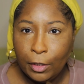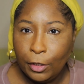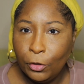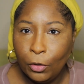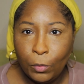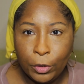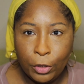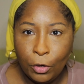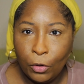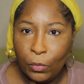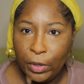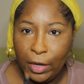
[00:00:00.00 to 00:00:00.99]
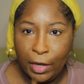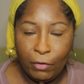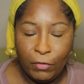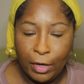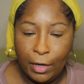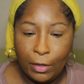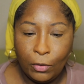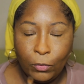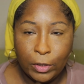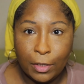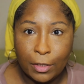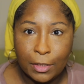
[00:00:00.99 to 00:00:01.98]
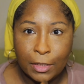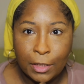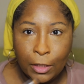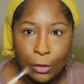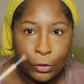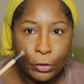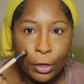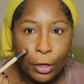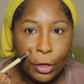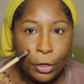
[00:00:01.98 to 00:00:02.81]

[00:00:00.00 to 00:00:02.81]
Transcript: You don't want to go in heavy-handed with the concealer.